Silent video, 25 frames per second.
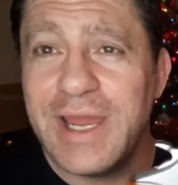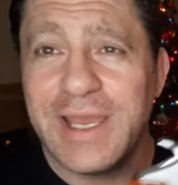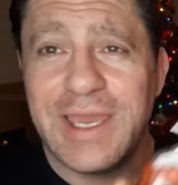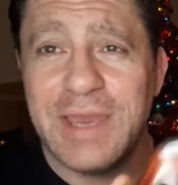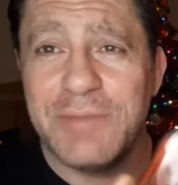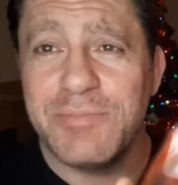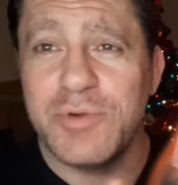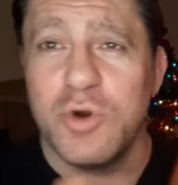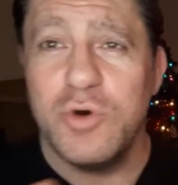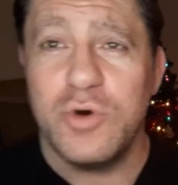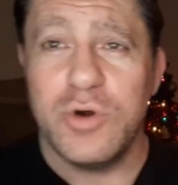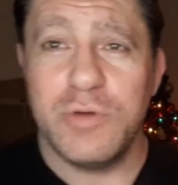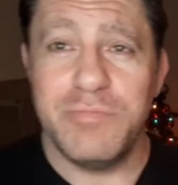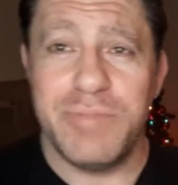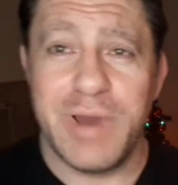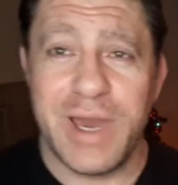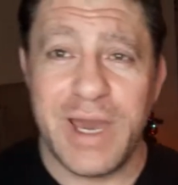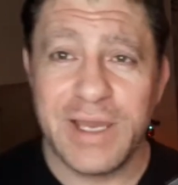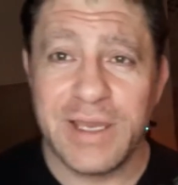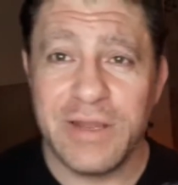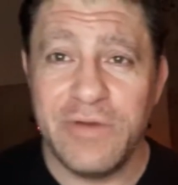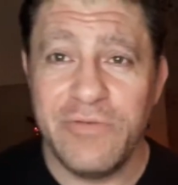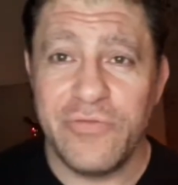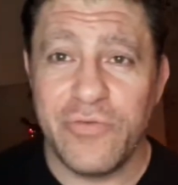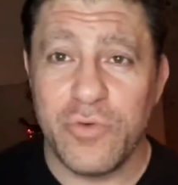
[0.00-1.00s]
I kept going
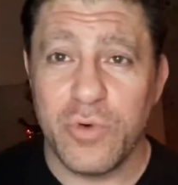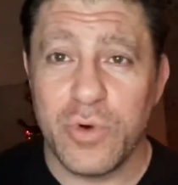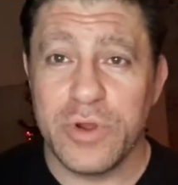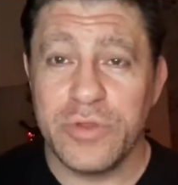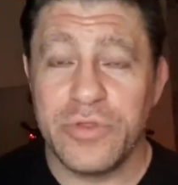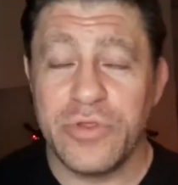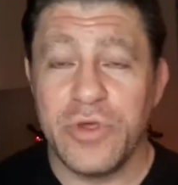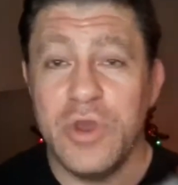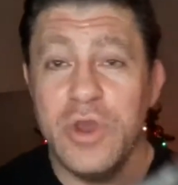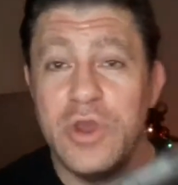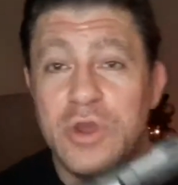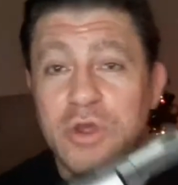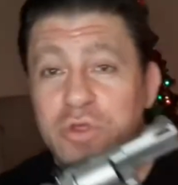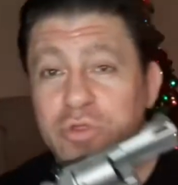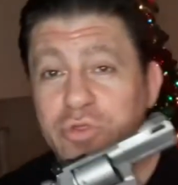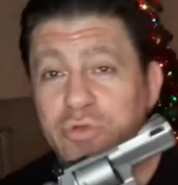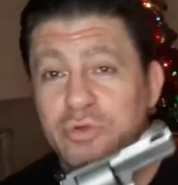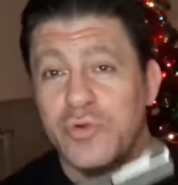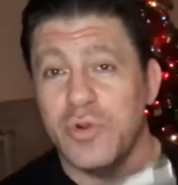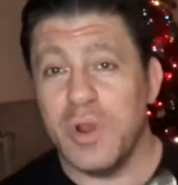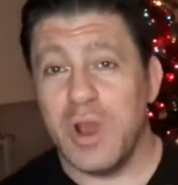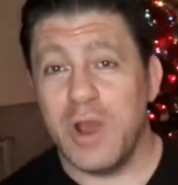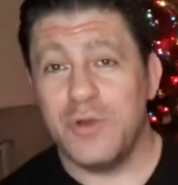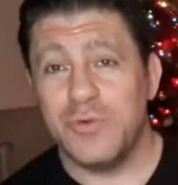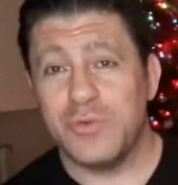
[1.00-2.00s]
back and forth
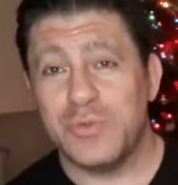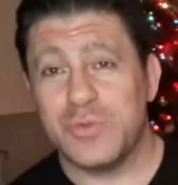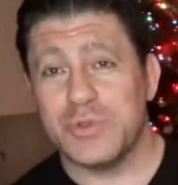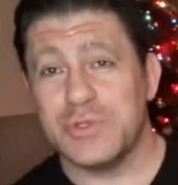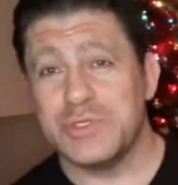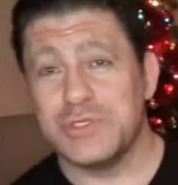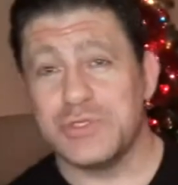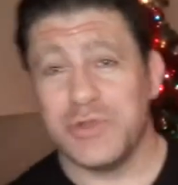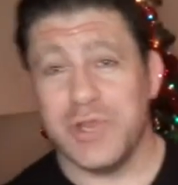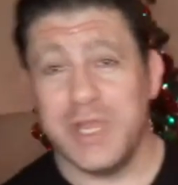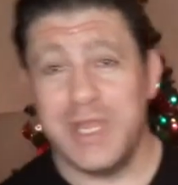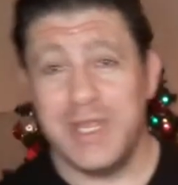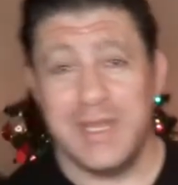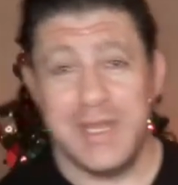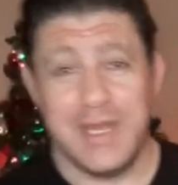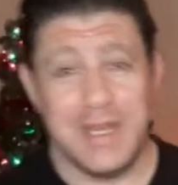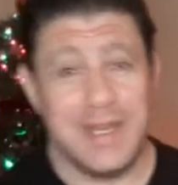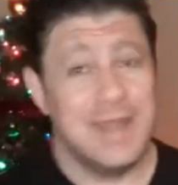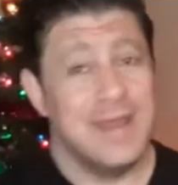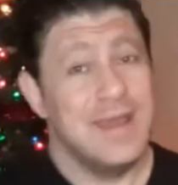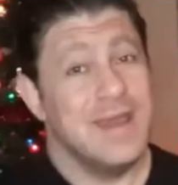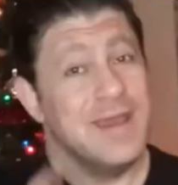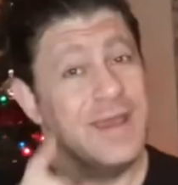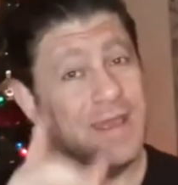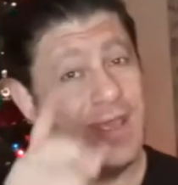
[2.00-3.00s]
throughout the
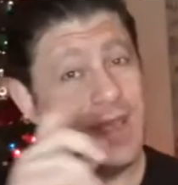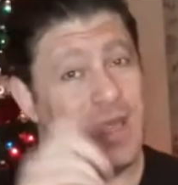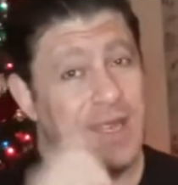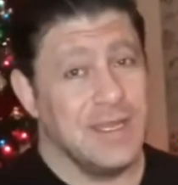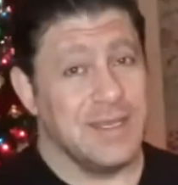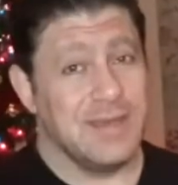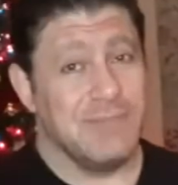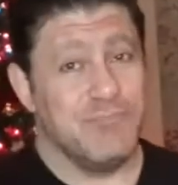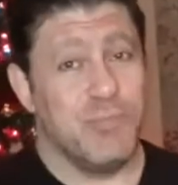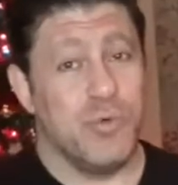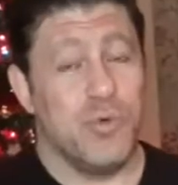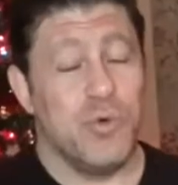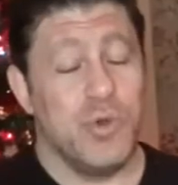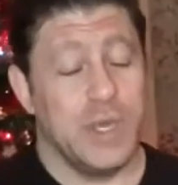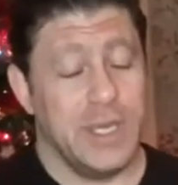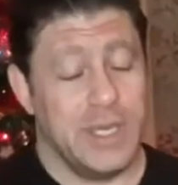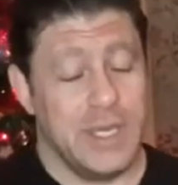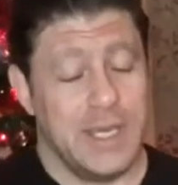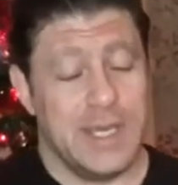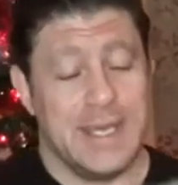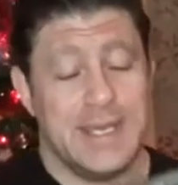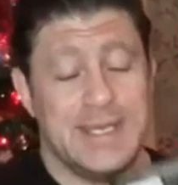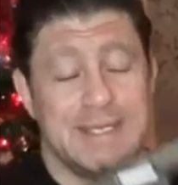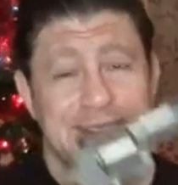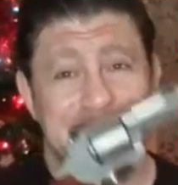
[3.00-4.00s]
training. And boy,
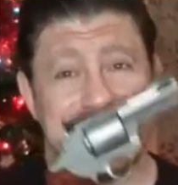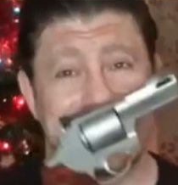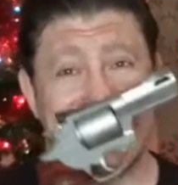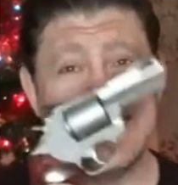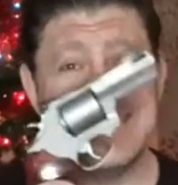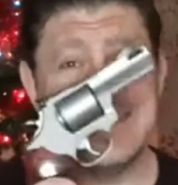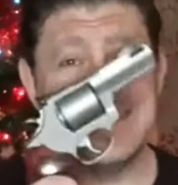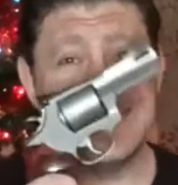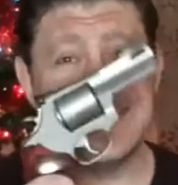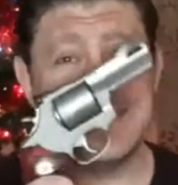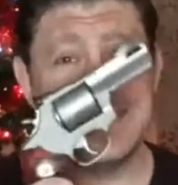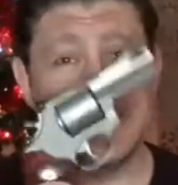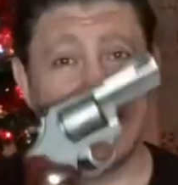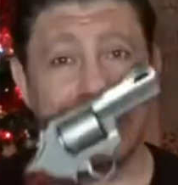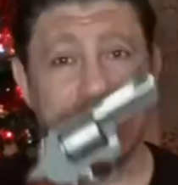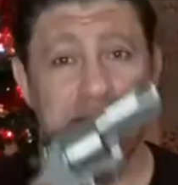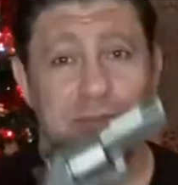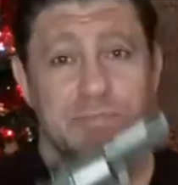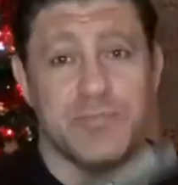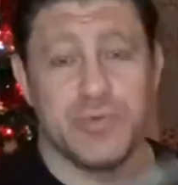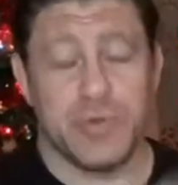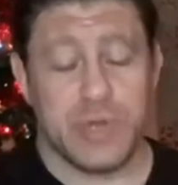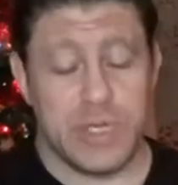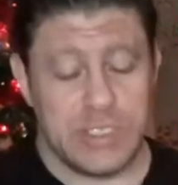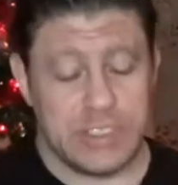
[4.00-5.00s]
guys, does this
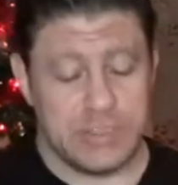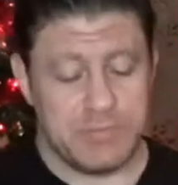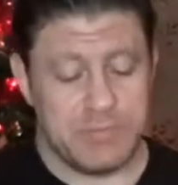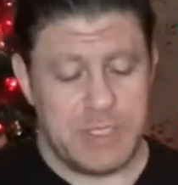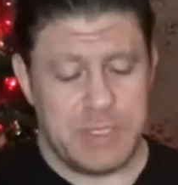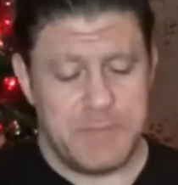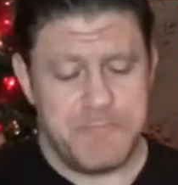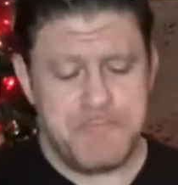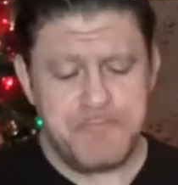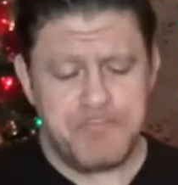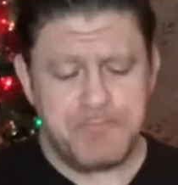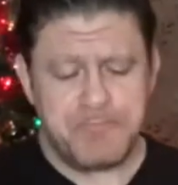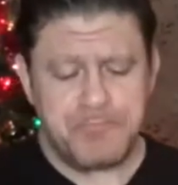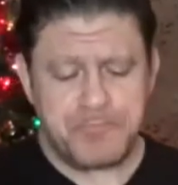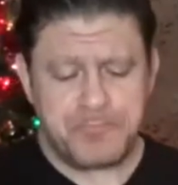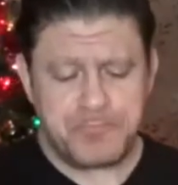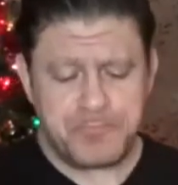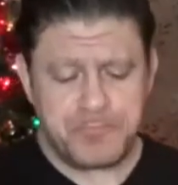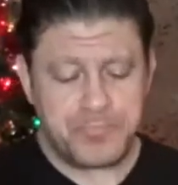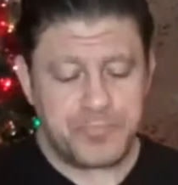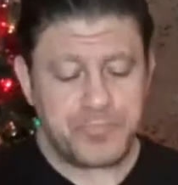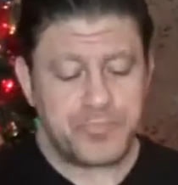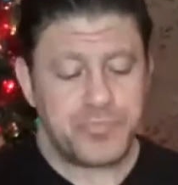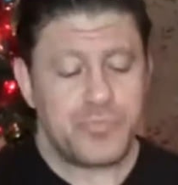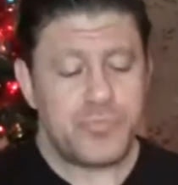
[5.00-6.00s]
impress me.
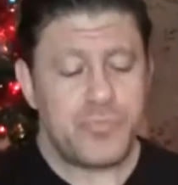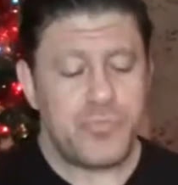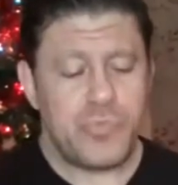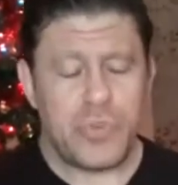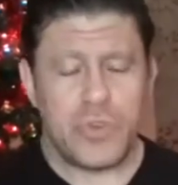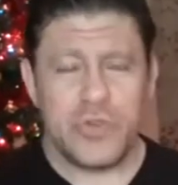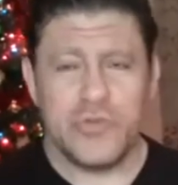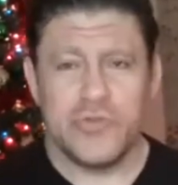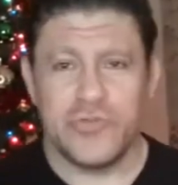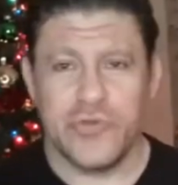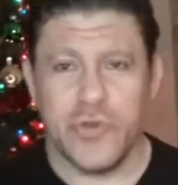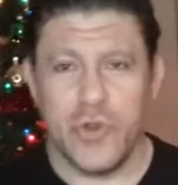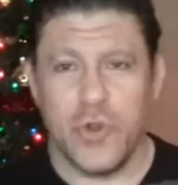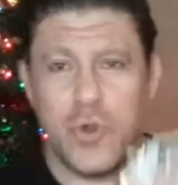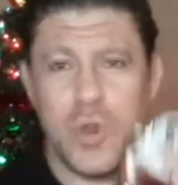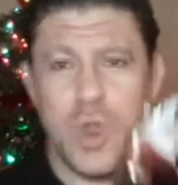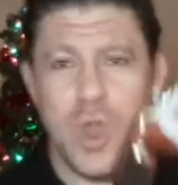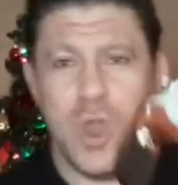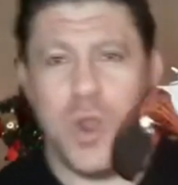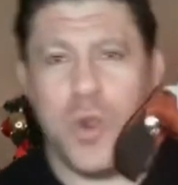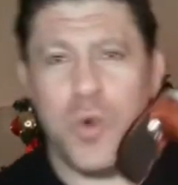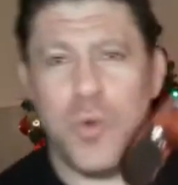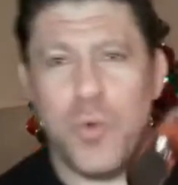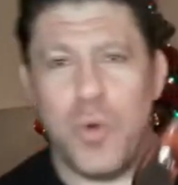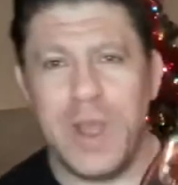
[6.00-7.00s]
So
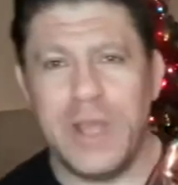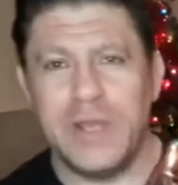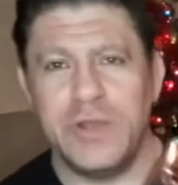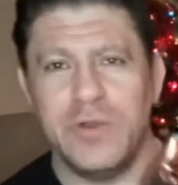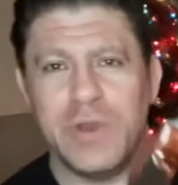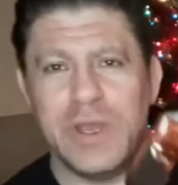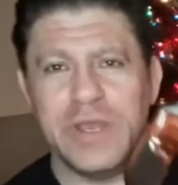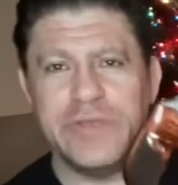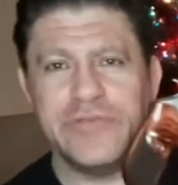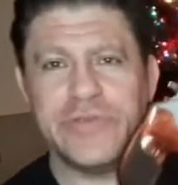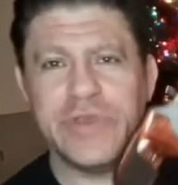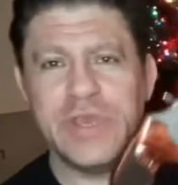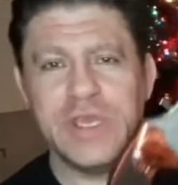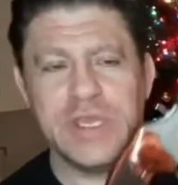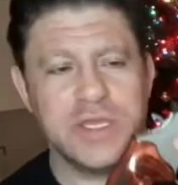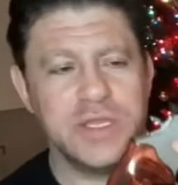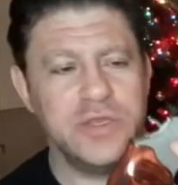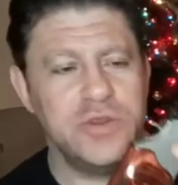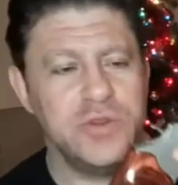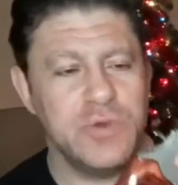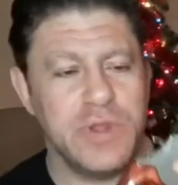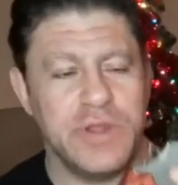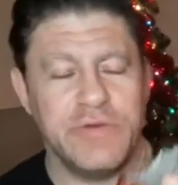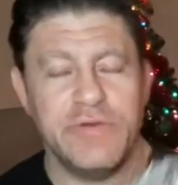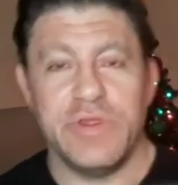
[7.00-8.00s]
why do I say it could
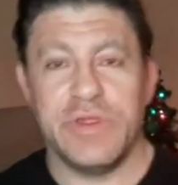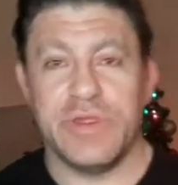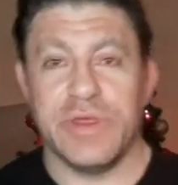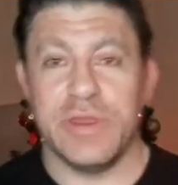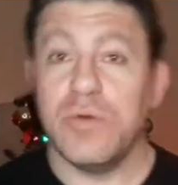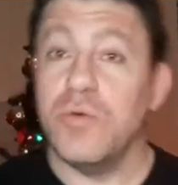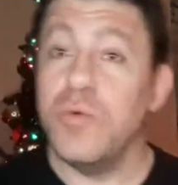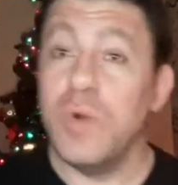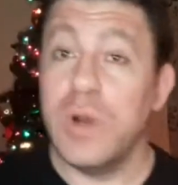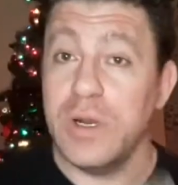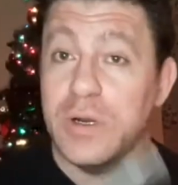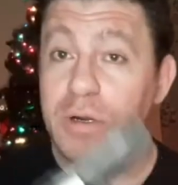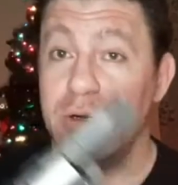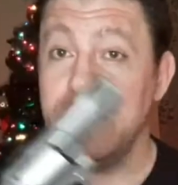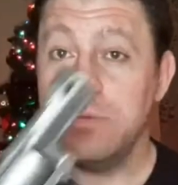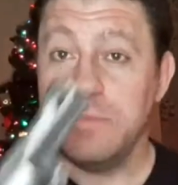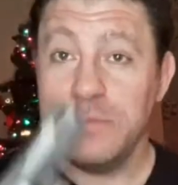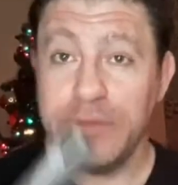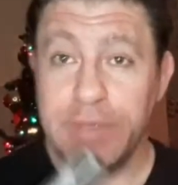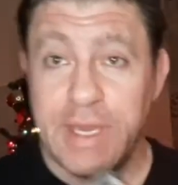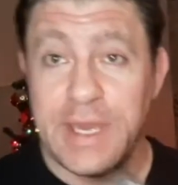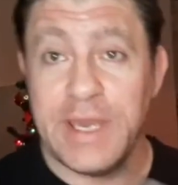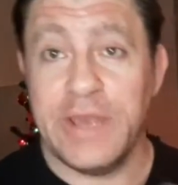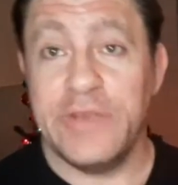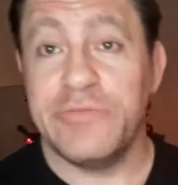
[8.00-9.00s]
do everything? Well,
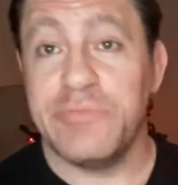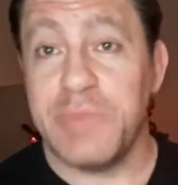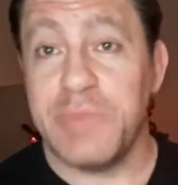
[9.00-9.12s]
guys,